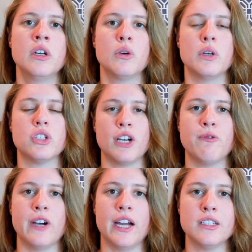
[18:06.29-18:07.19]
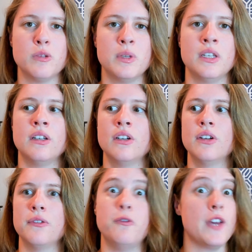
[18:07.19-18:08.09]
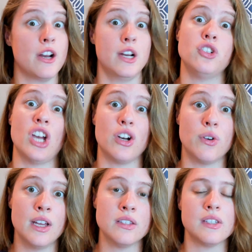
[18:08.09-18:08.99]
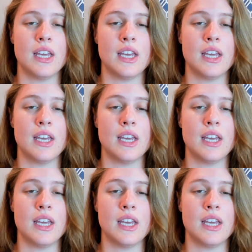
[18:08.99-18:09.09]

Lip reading: which I find to be very generous,